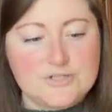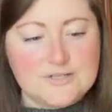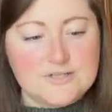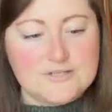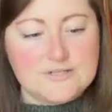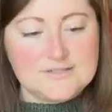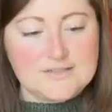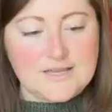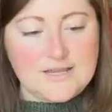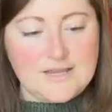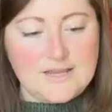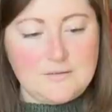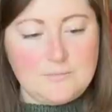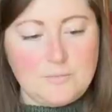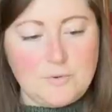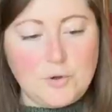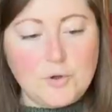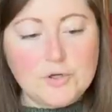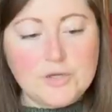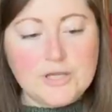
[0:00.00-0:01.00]
is a
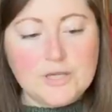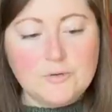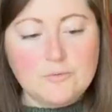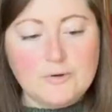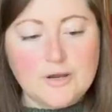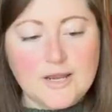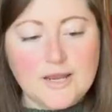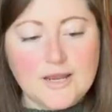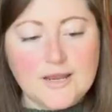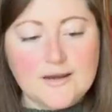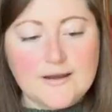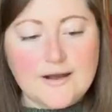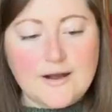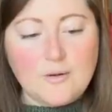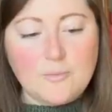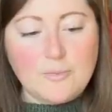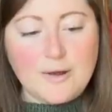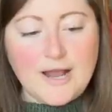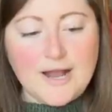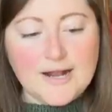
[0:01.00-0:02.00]
bulky weight
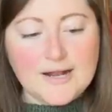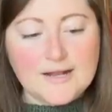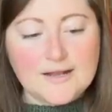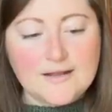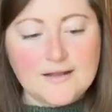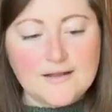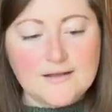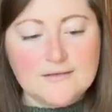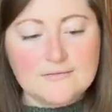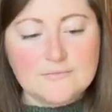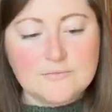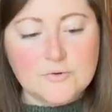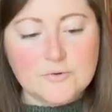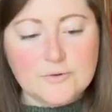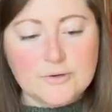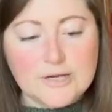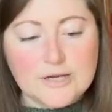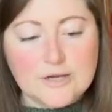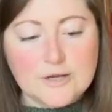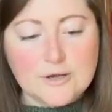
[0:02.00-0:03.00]
alpaca,
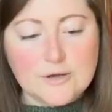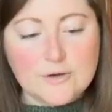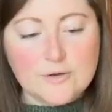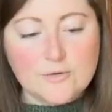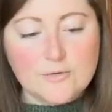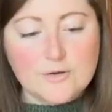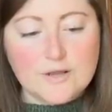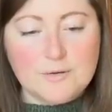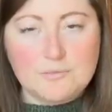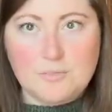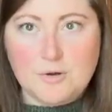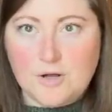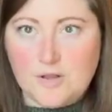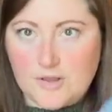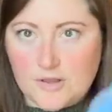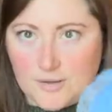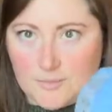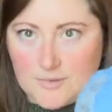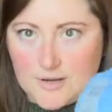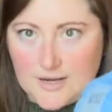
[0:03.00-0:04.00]
merino, and
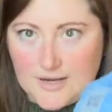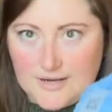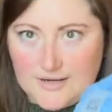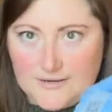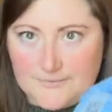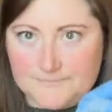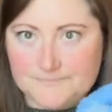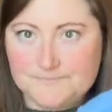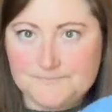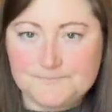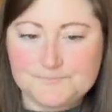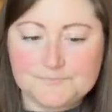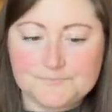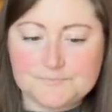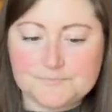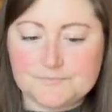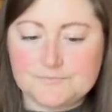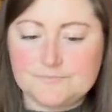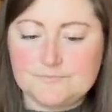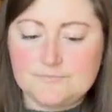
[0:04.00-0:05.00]
polyamide.
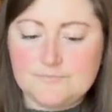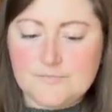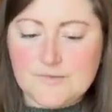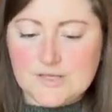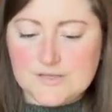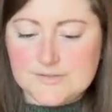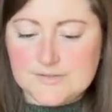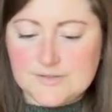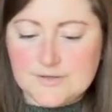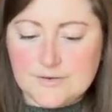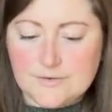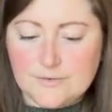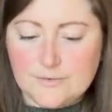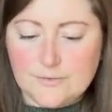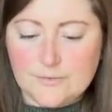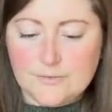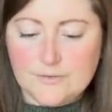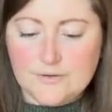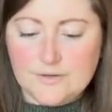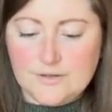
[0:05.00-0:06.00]

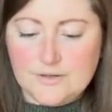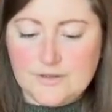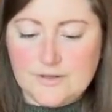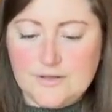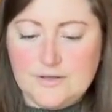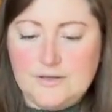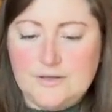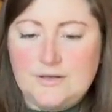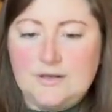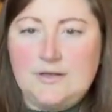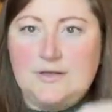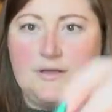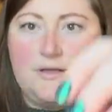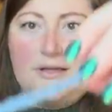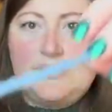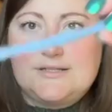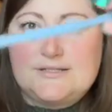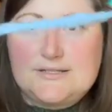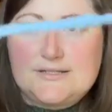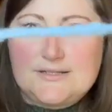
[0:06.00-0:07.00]
So
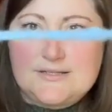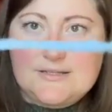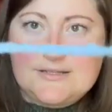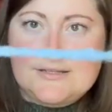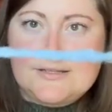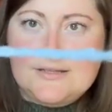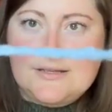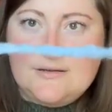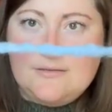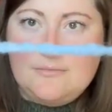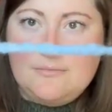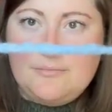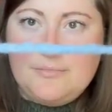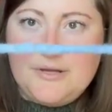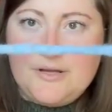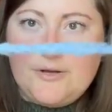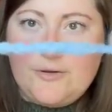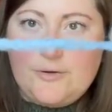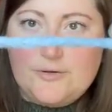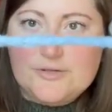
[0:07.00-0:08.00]
it's this
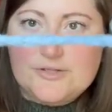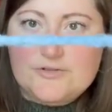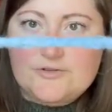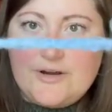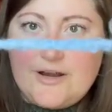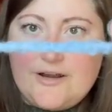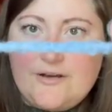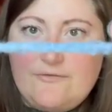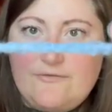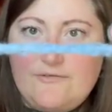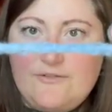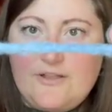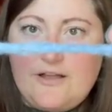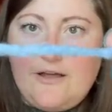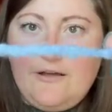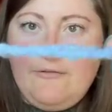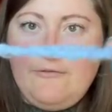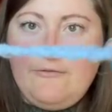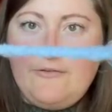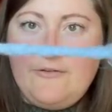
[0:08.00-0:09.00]
big old strand of
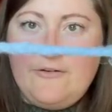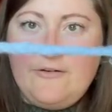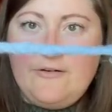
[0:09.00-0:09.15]
fluff,